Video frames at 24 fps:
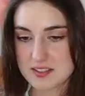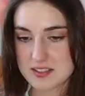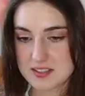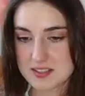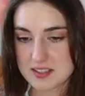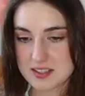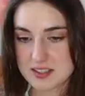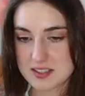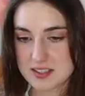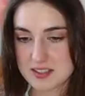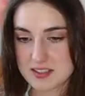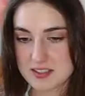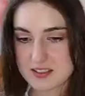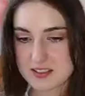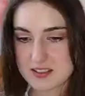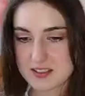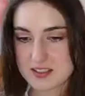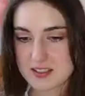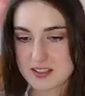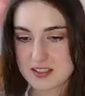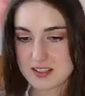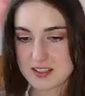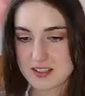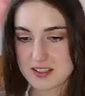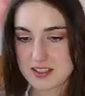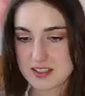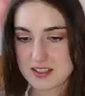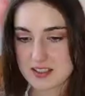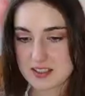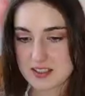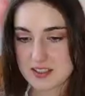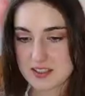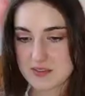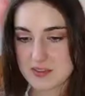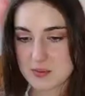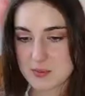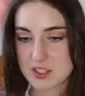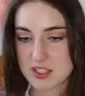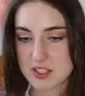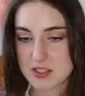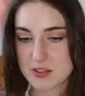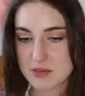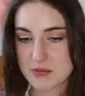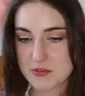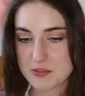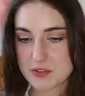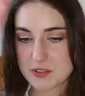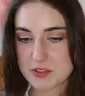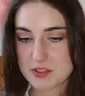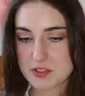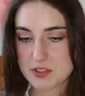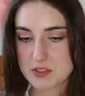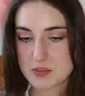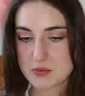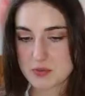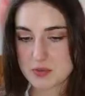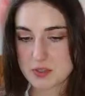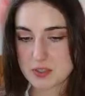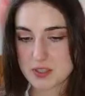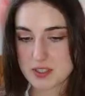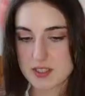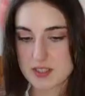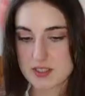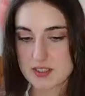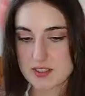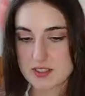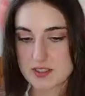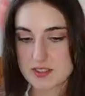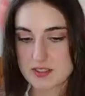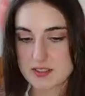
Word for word: Again, I'll leave it by a front door.